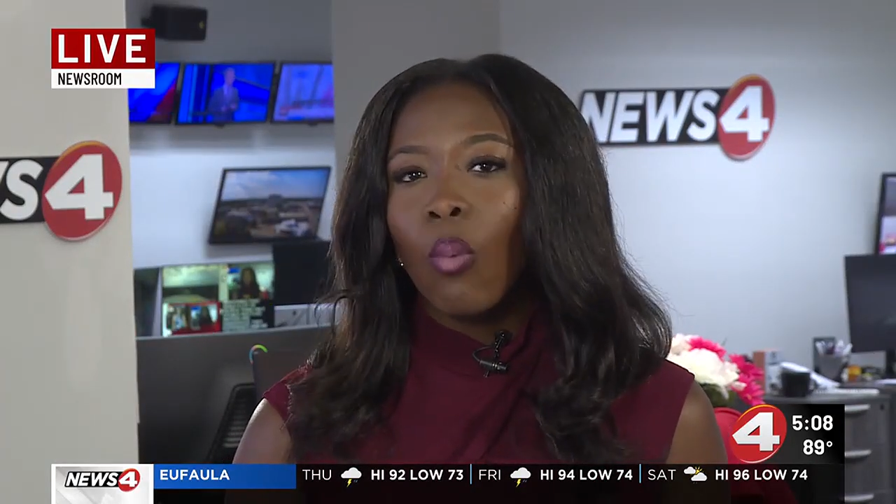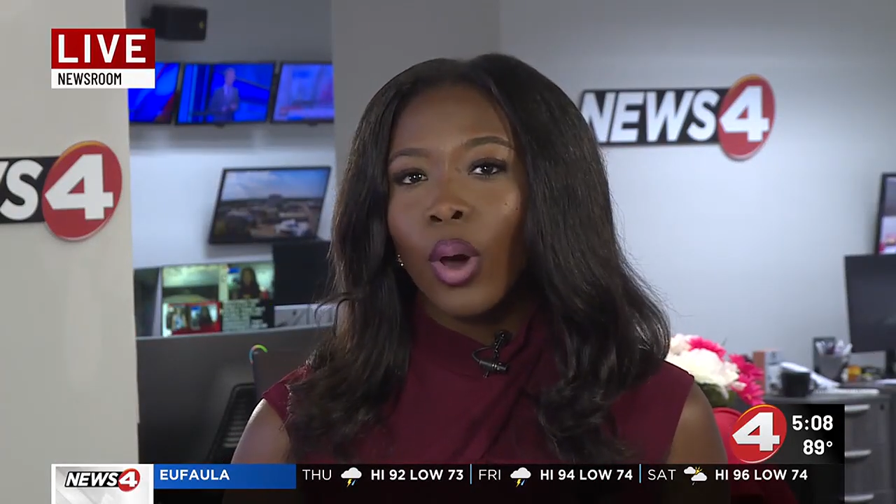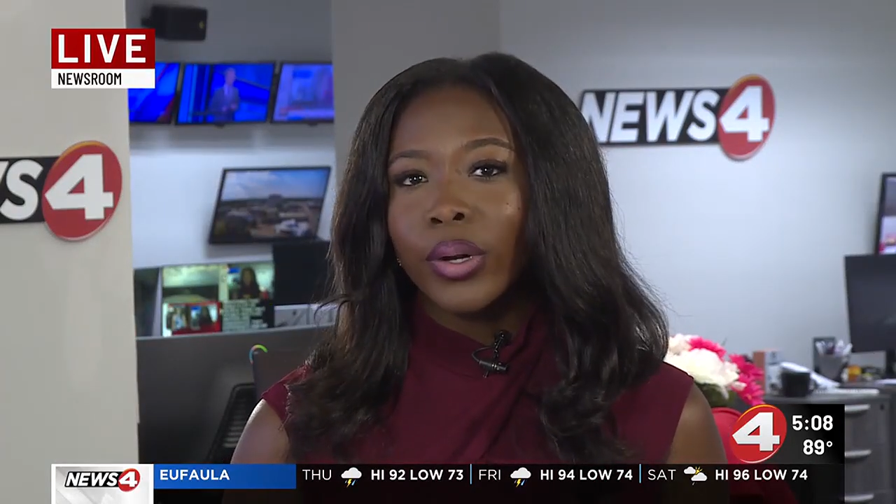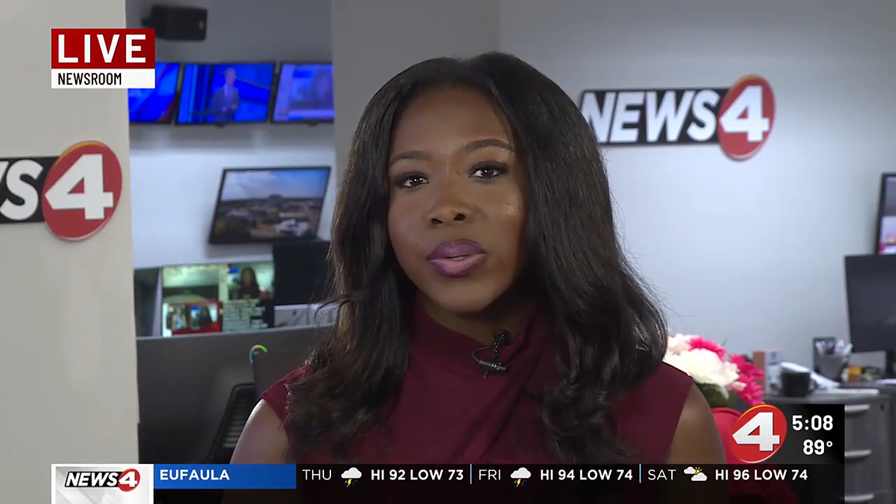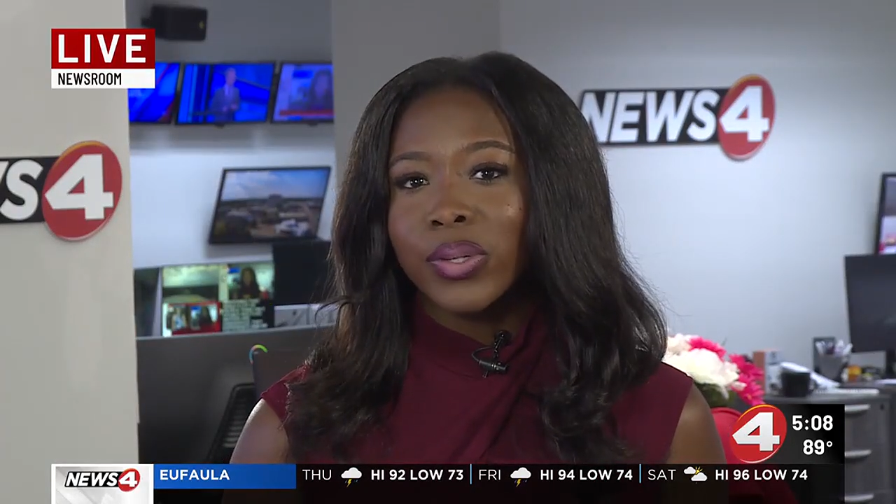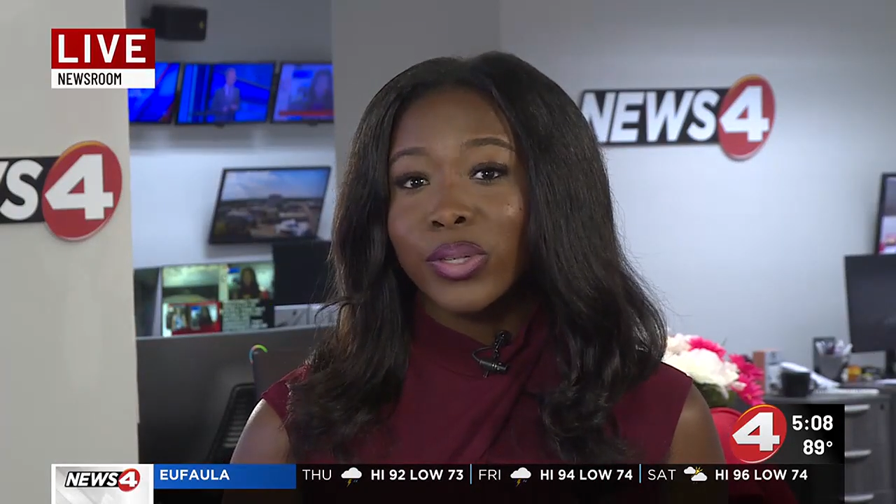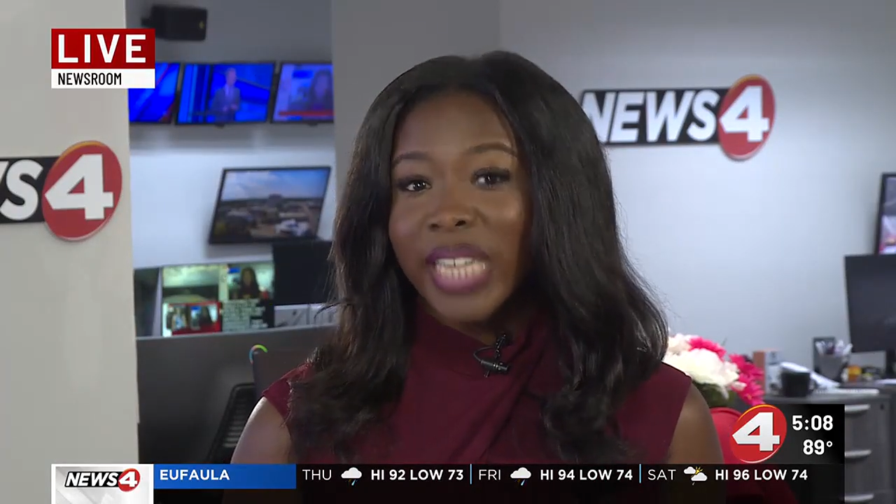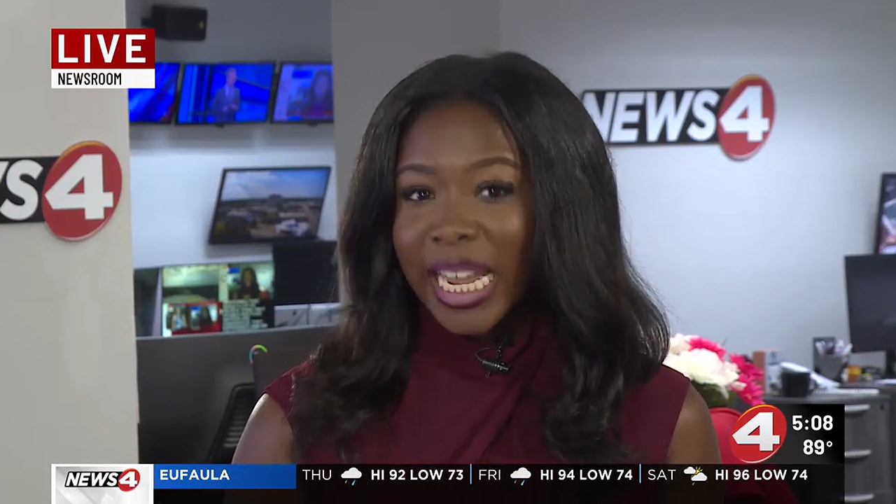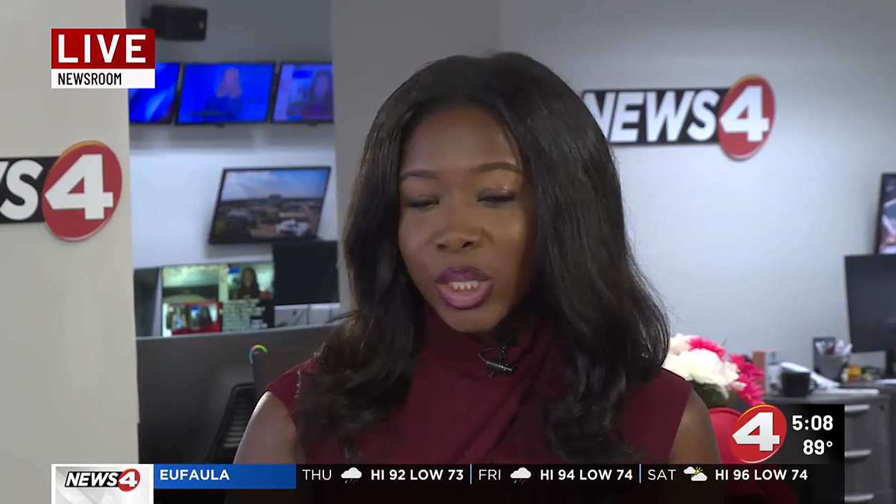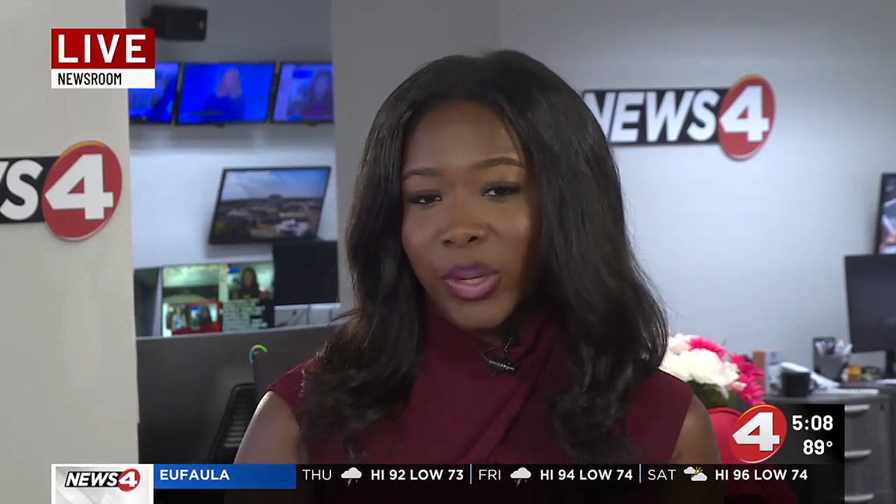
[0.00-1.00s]
waters are
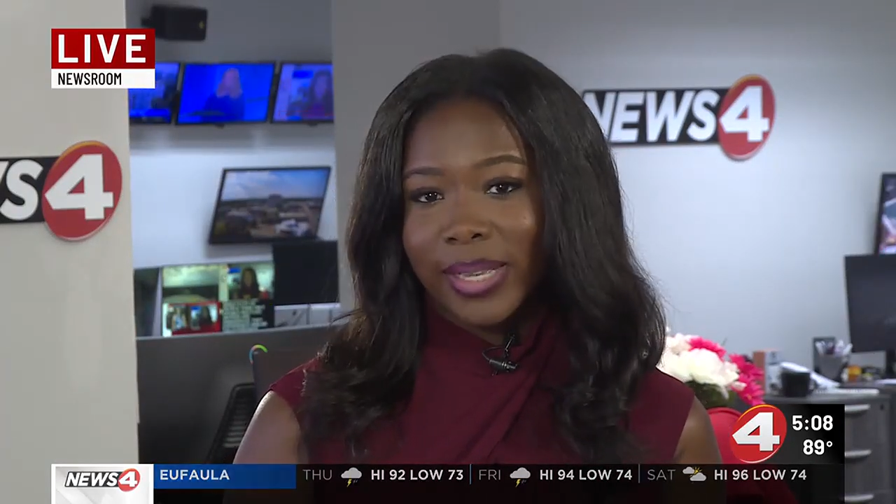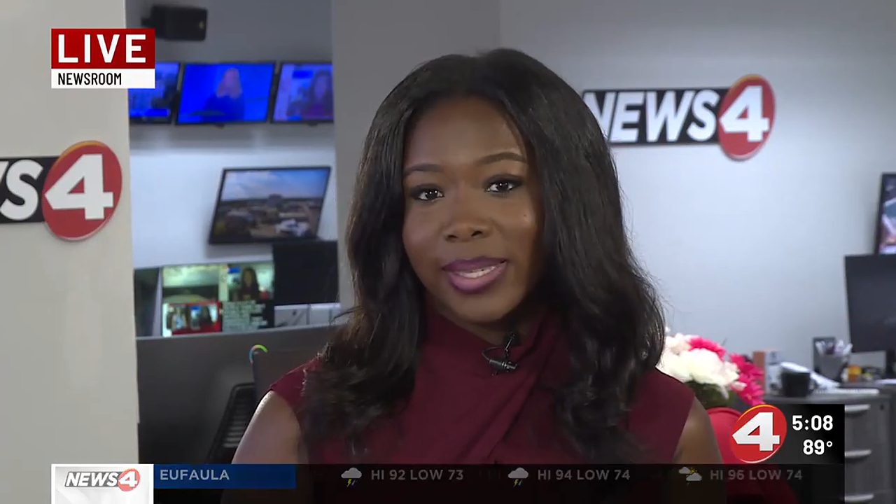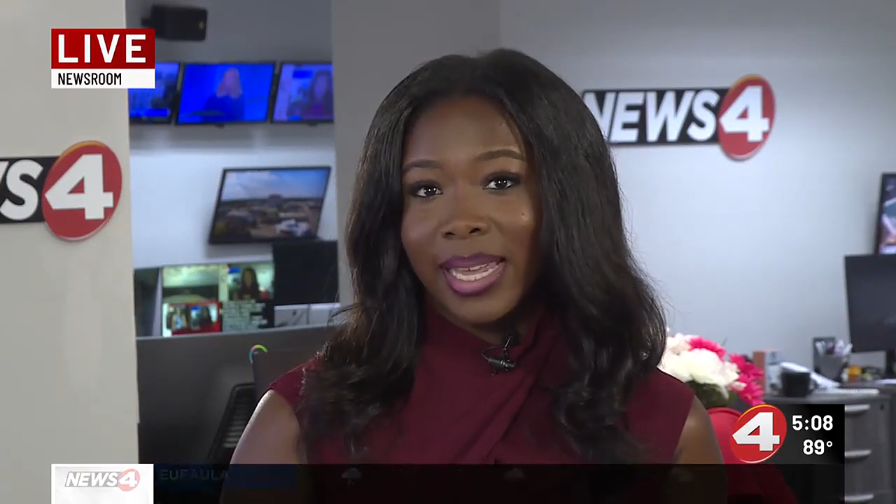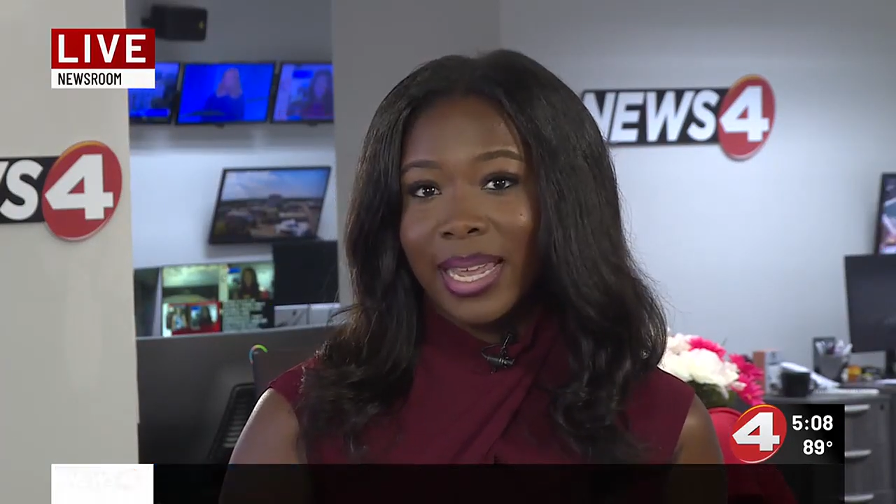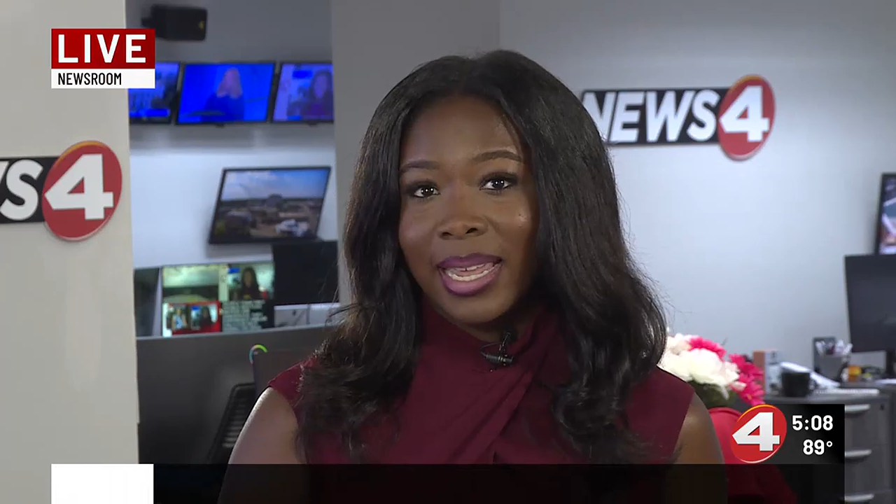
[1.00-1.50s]
dangerous,